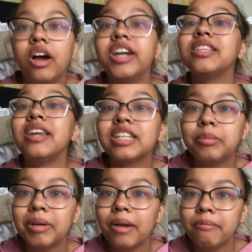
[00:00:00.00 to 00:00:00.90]
all right, the
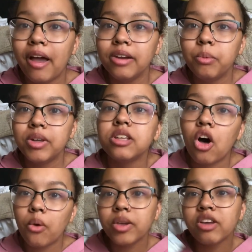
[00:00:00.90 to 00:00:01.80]
next book I read was
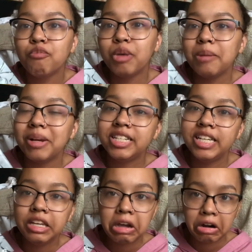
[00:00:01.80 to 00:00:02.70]
All We Could Have Been by
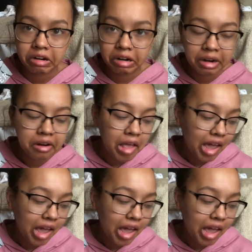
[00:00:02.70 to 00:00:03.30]
T.E. Carter.